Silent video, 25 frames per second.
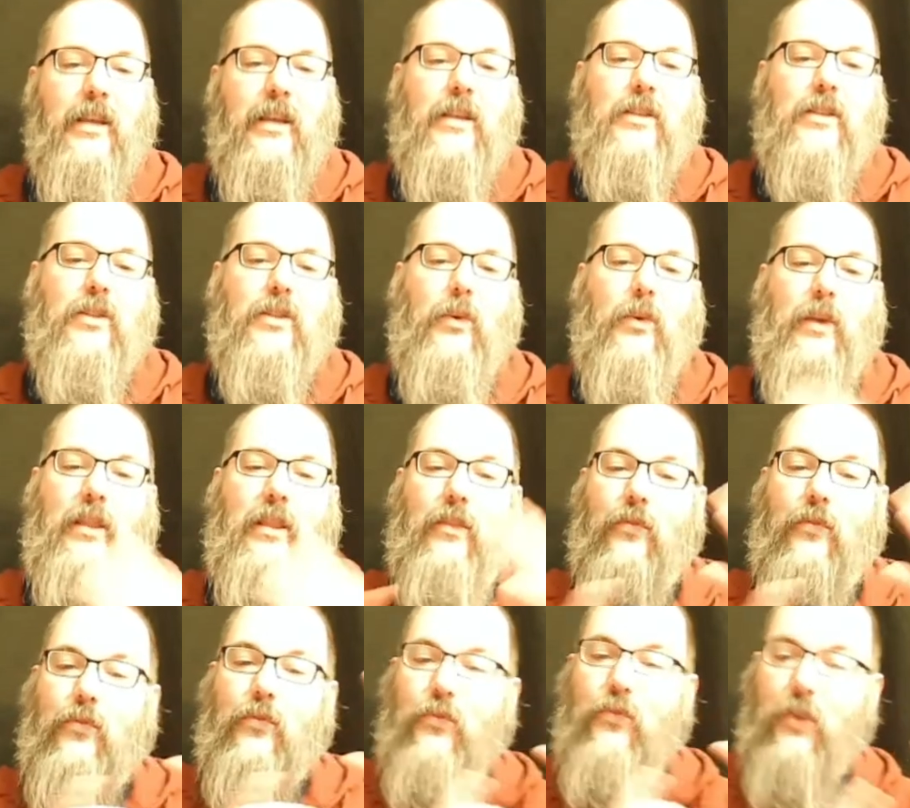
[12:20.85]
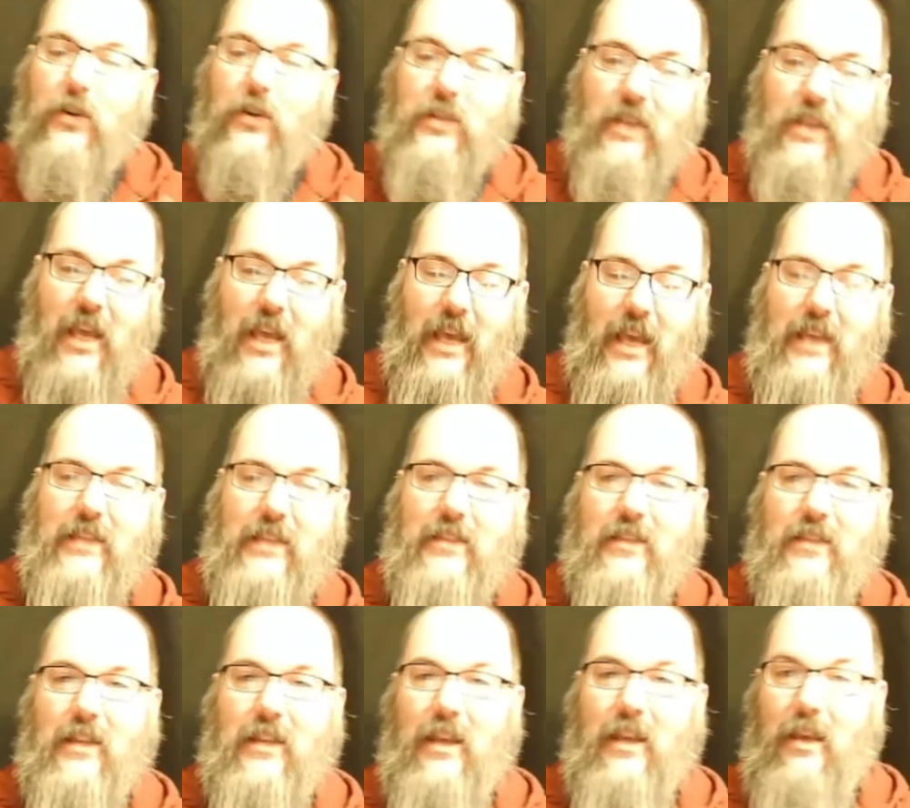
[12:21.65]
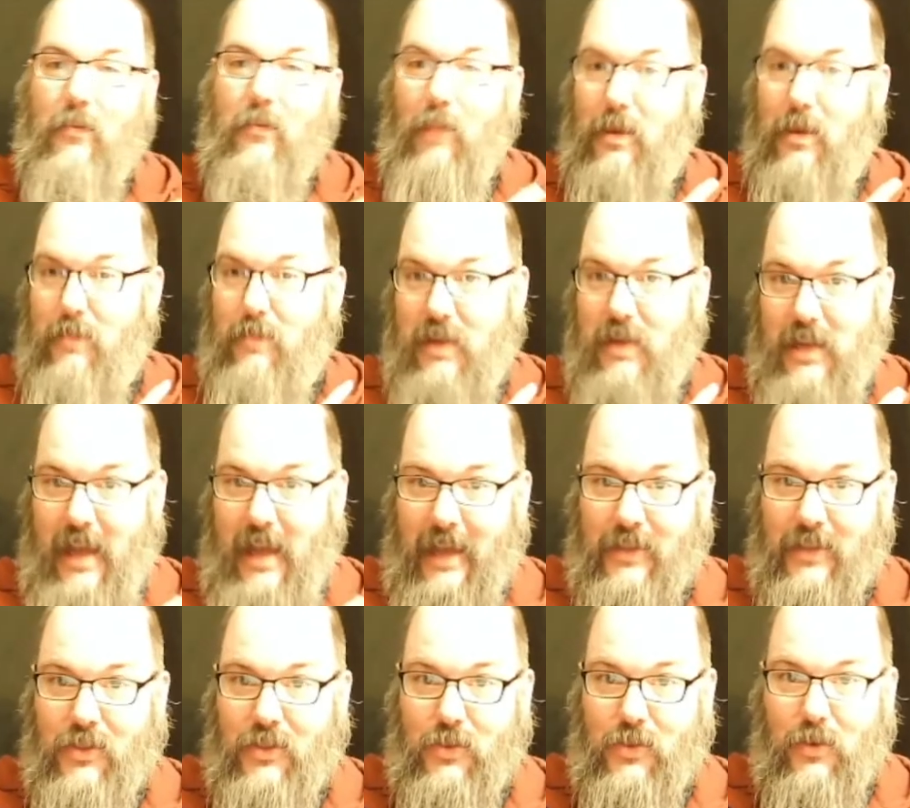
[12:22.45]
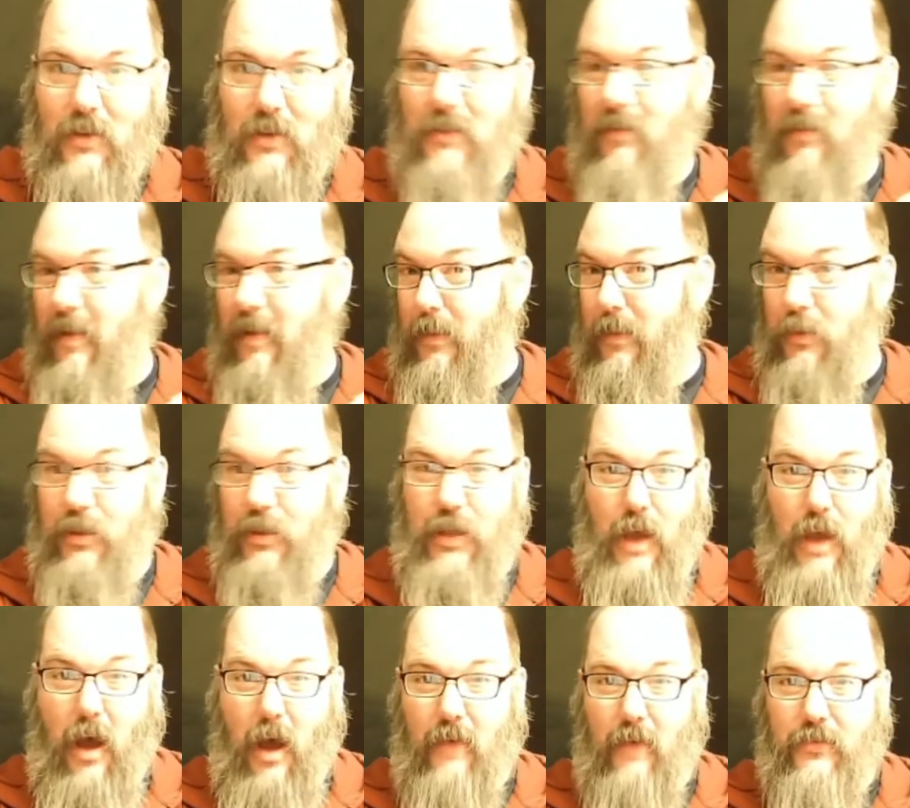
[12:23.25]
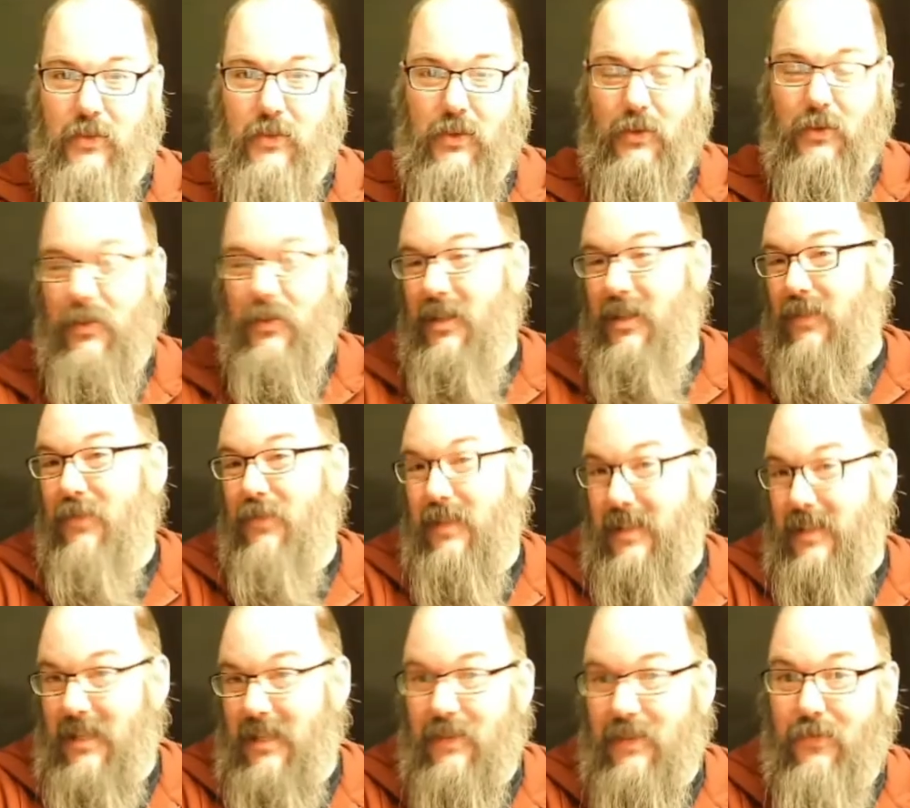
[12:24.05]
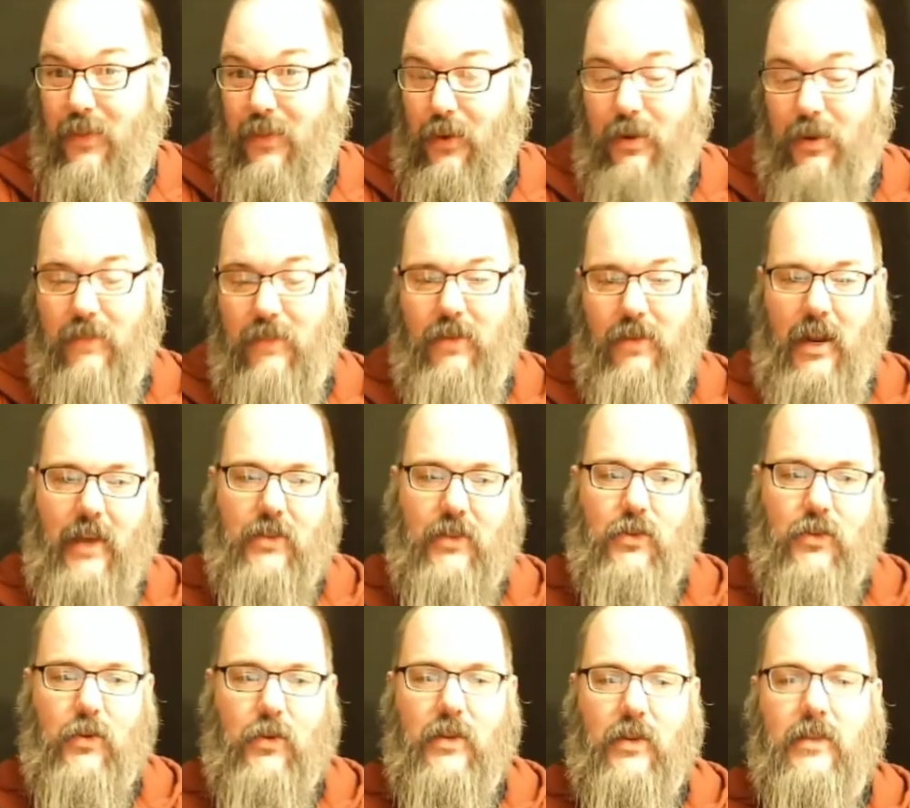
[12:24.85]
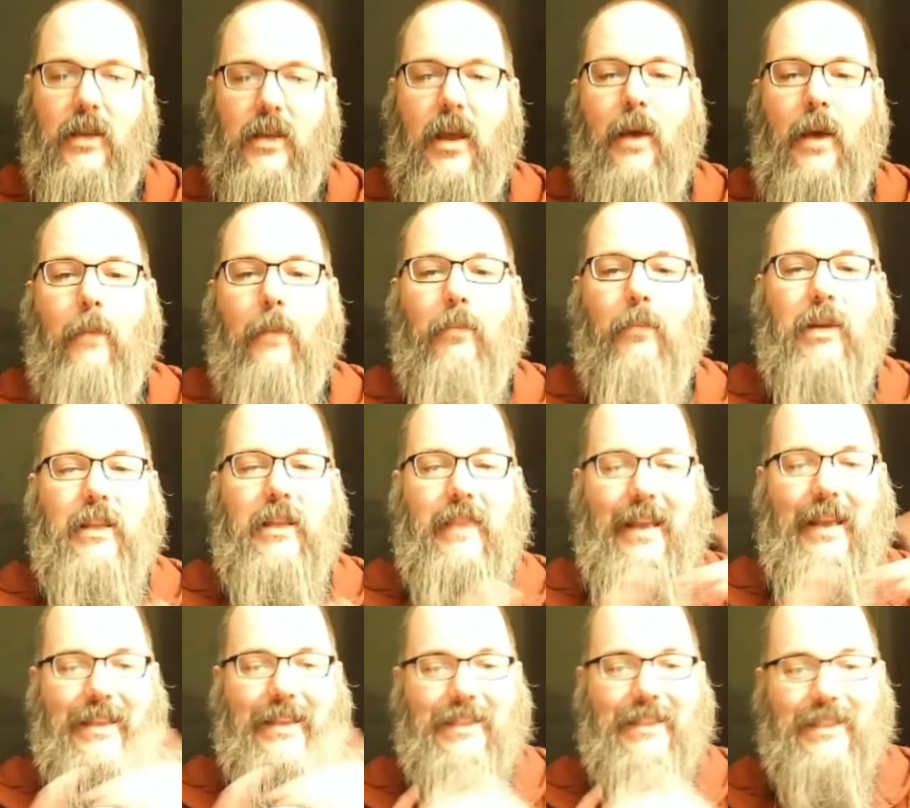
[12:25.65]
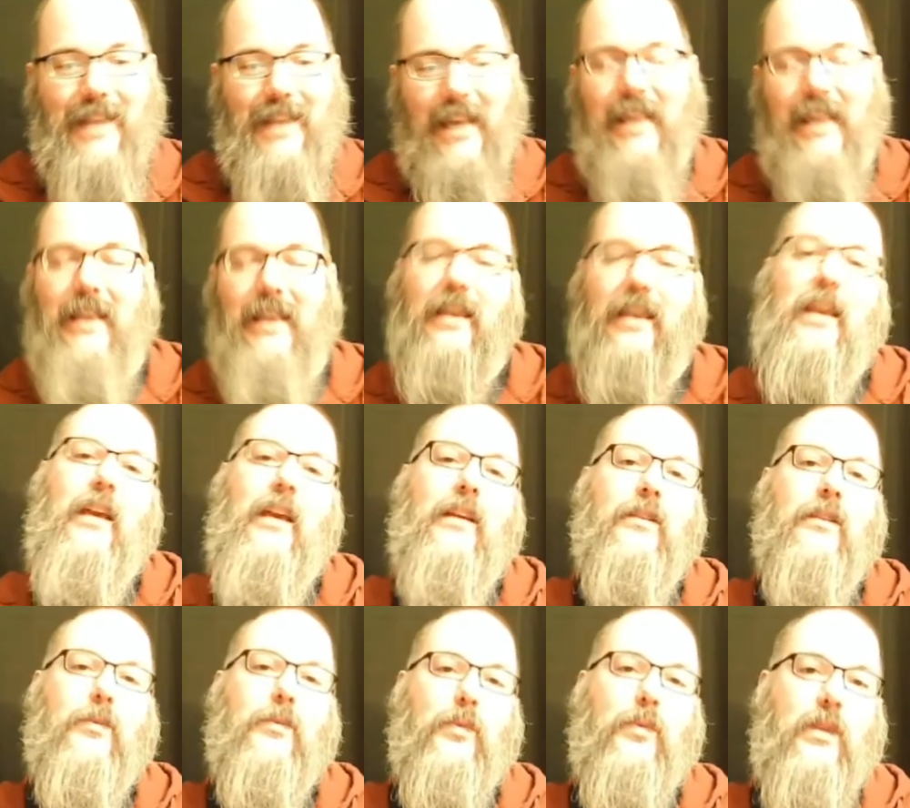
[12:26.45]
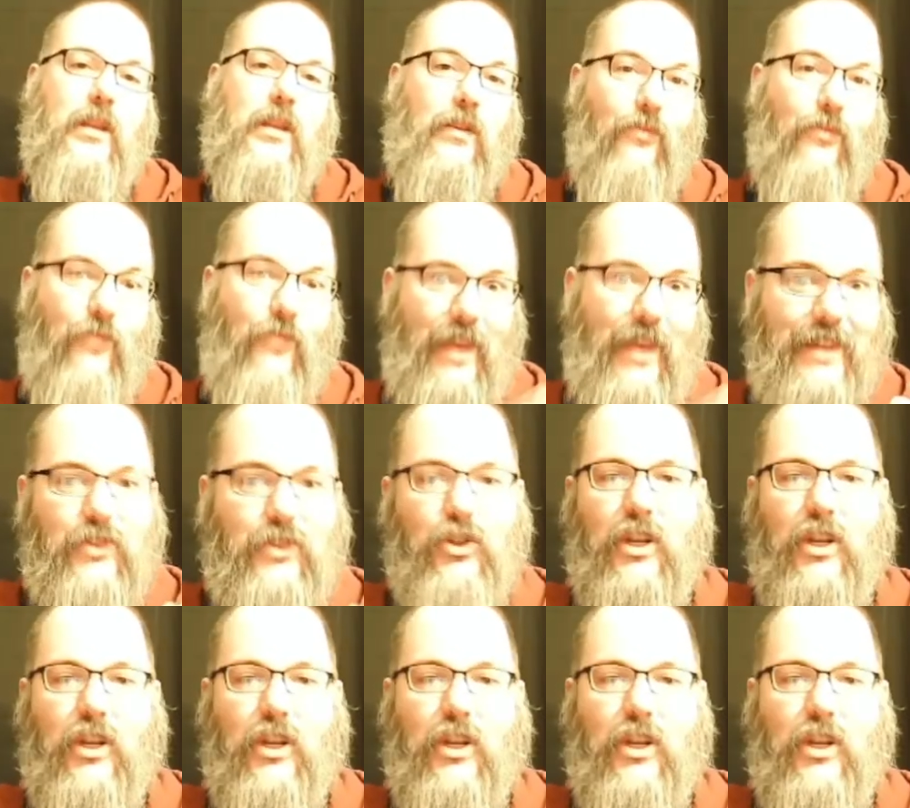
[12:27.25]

So in the first case, it might be an extra with the officers, if they're even extras, but in that second case with the avenging